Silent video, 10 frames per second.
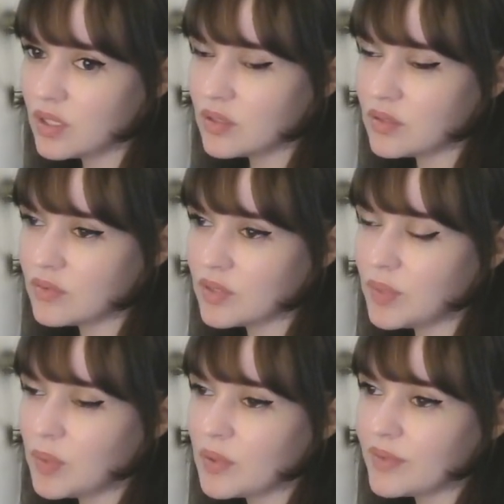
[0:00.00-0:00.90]
When
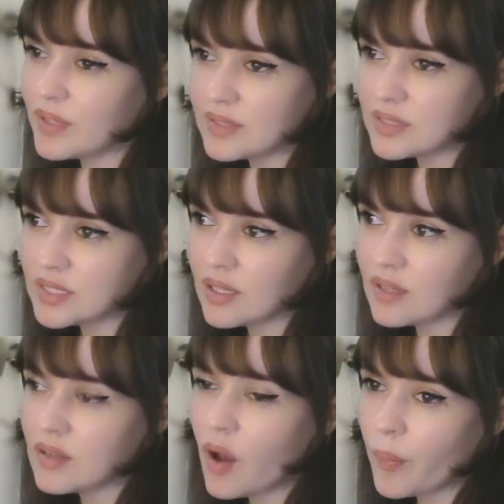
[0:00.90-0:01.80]
people will understand
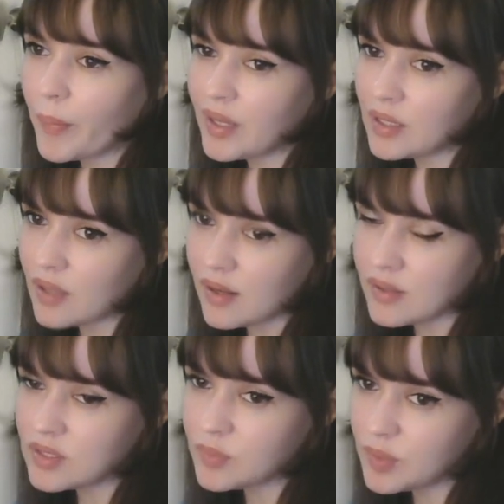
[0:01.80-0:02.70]
how many
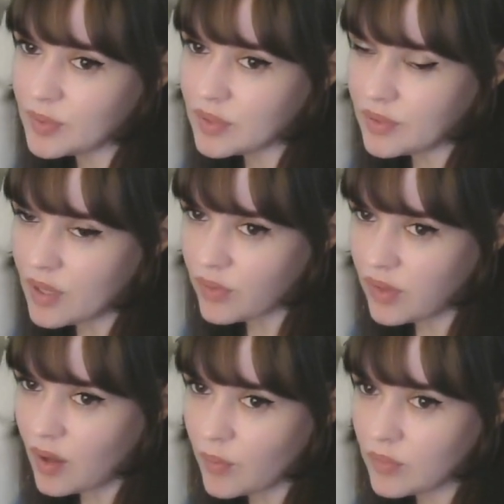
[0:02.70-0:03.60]
talented people around
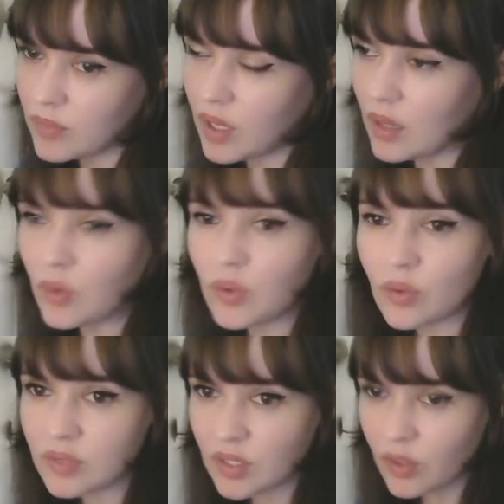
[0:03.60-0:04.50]
them, and not
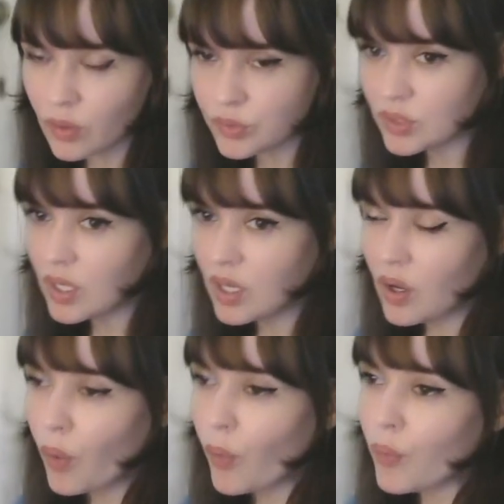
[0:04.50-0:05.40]
only those
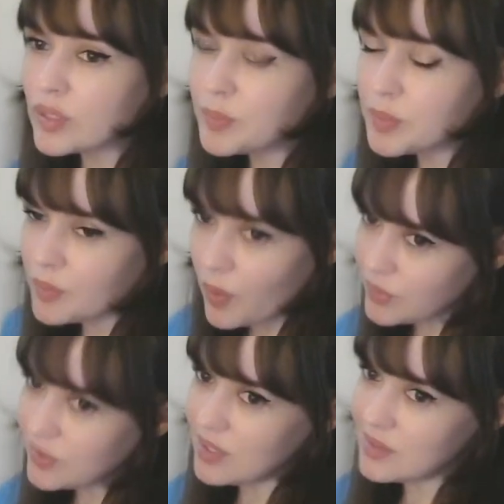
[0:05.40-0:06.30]
who was
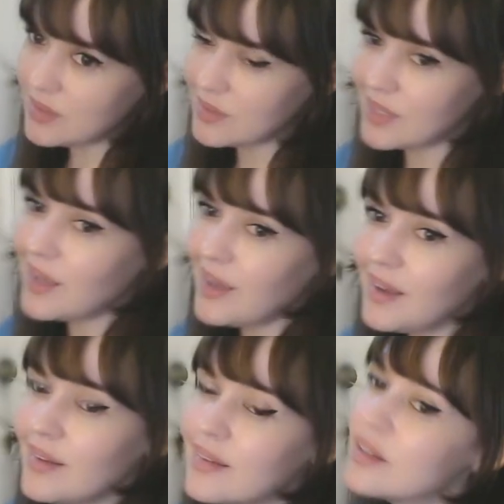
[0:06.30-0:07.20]
promoted, okay?
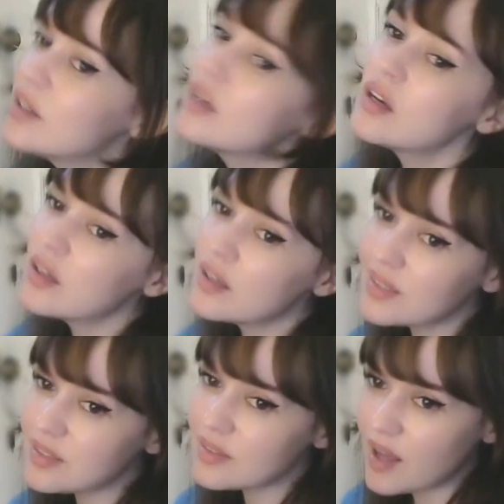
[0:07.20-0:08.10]
It
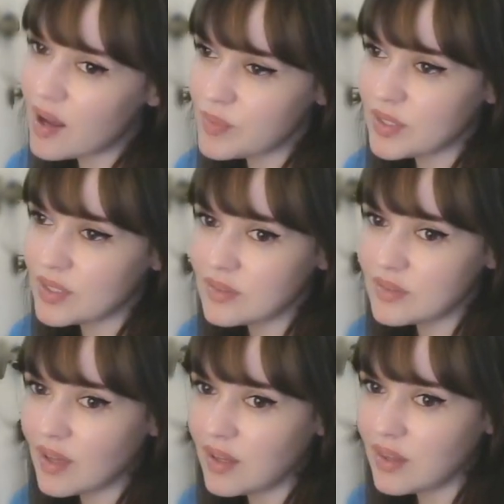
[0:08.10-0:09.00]
will happen,
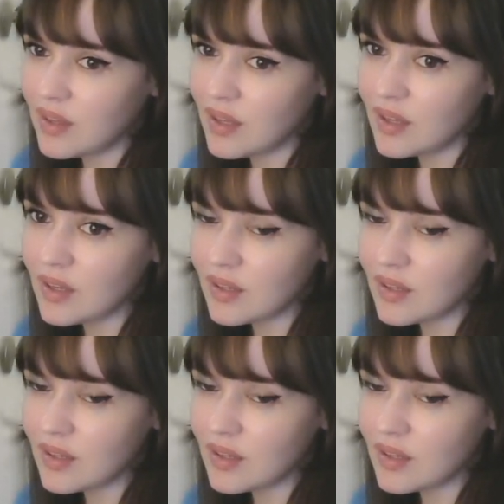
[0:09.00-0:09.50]
I think.